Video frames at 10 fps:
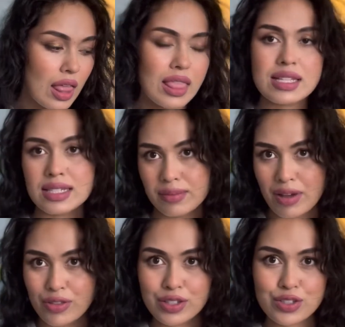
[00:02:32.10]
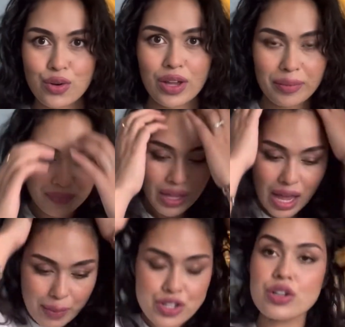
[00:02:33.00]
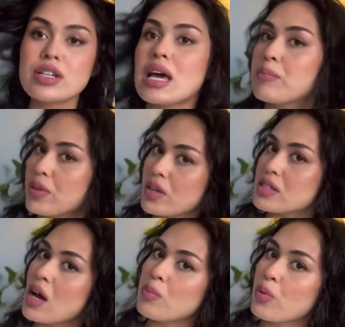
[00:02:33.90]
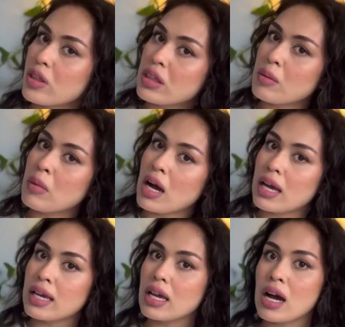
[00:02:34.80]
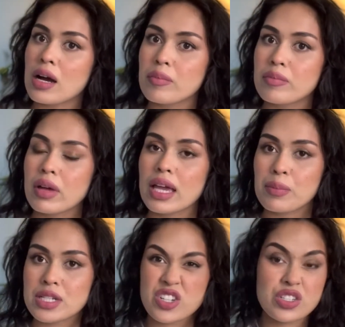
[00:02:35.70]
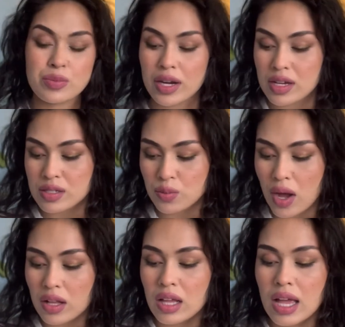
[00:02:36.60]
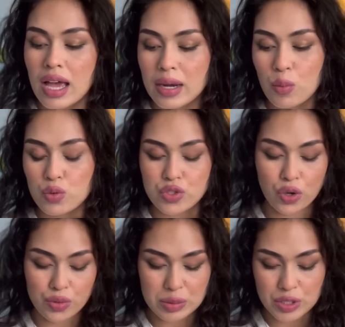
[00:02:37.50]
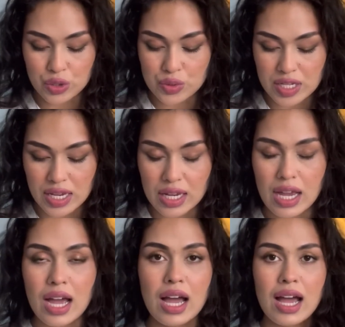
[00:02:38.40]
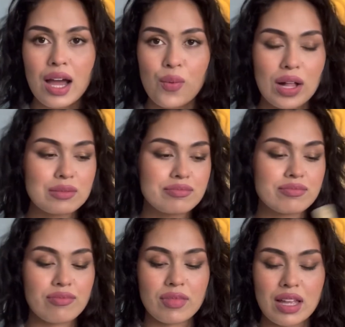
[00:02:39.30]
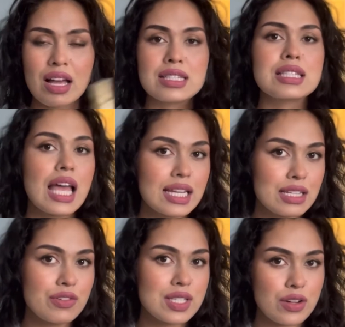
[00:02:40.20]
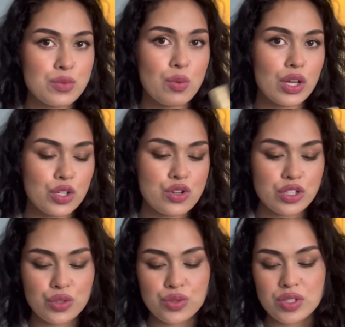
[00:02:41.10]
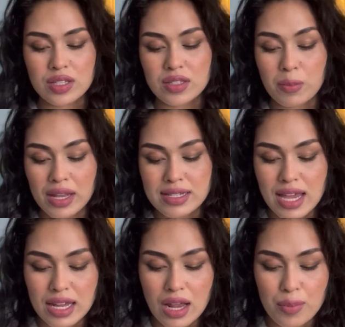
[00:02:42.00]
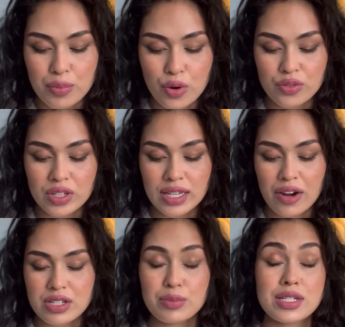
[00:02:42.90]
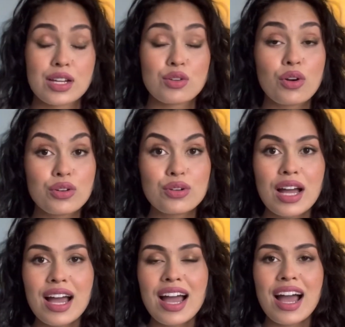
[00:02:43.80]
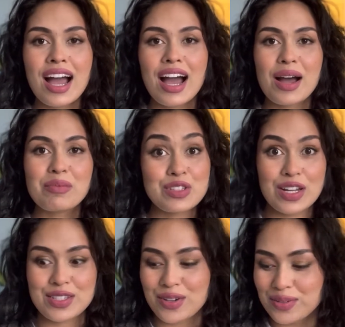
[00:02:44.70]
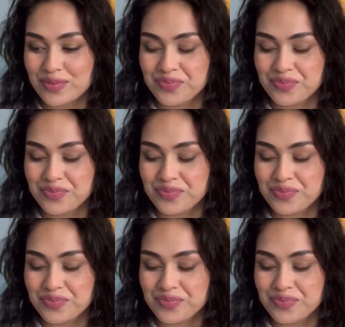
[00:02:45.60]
let's see how things go, okay? I'm actually going to dampen this up with my heat protection spray as well, and I'm also going to be using, well, a slightly different serum to what I usually use. It's the Pantene Pro V Keratin Protect Oil. So let's go.